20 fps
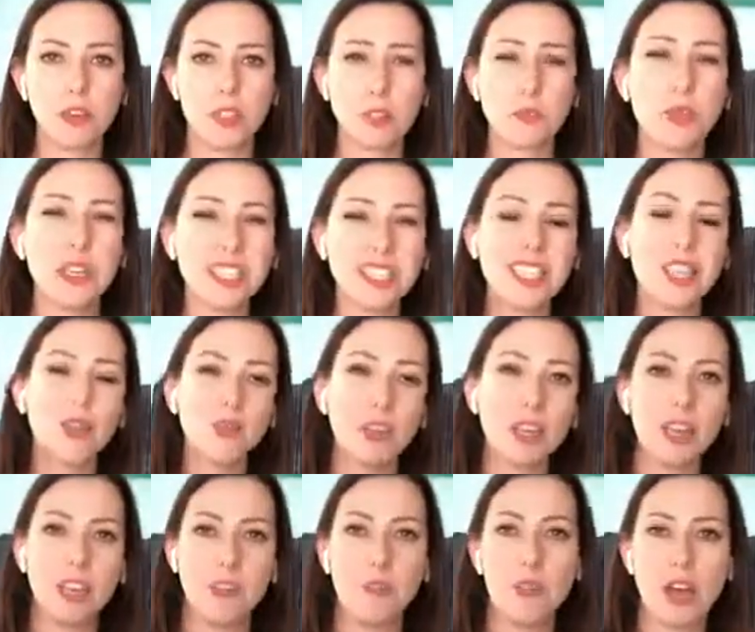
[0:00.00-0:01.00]

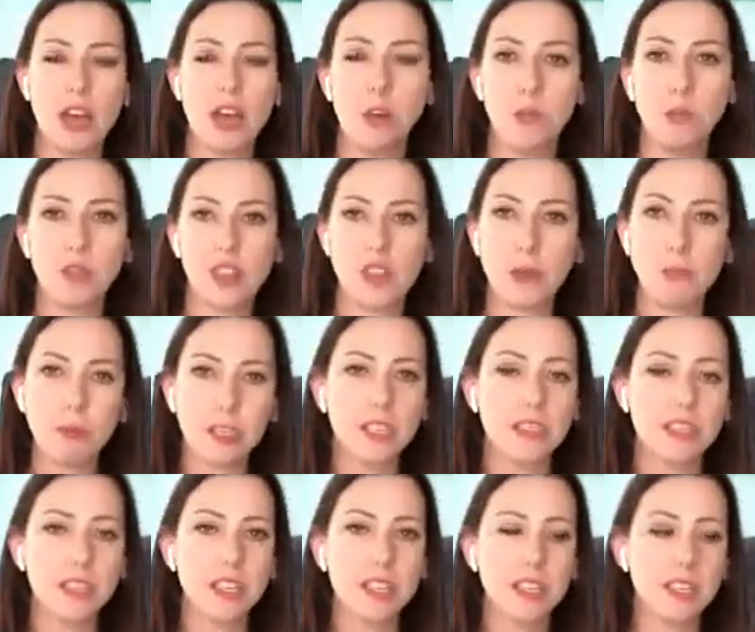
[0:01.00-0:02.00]
specifically for help with their
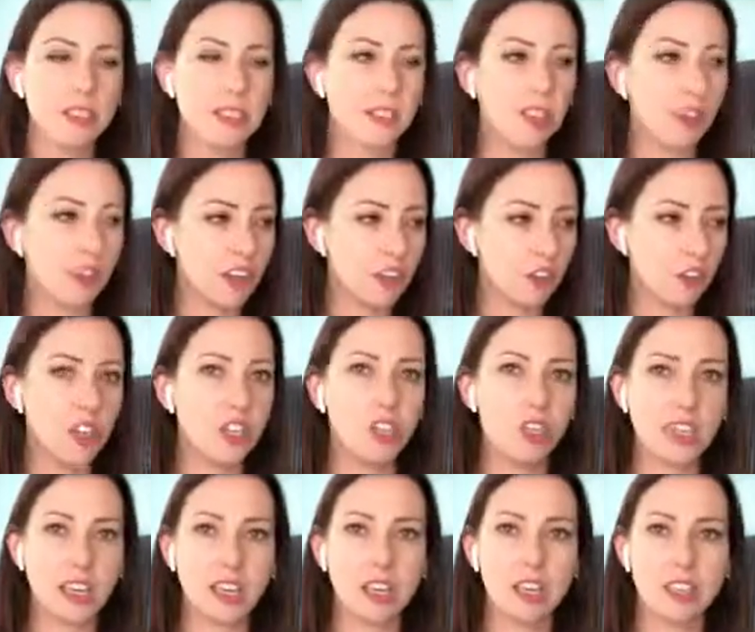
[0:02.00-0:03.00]
businesses, client
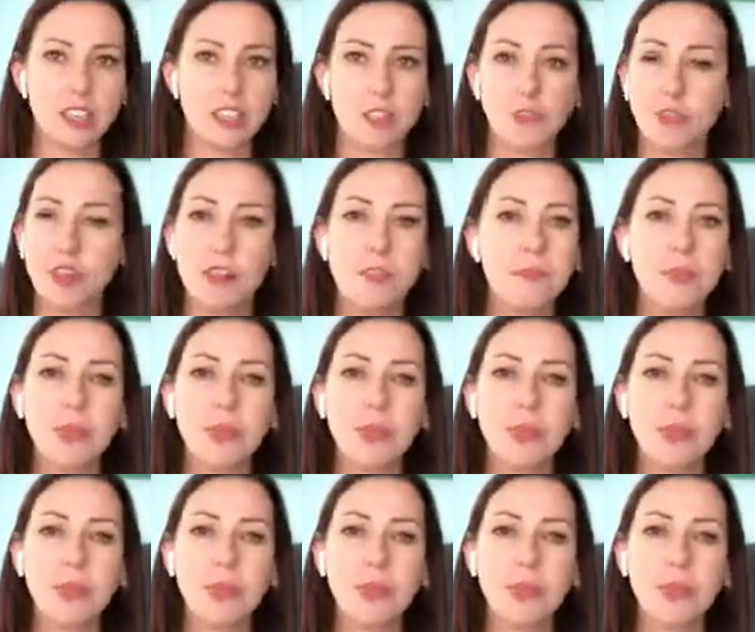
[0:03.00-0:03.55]
creation, that kind of stuff,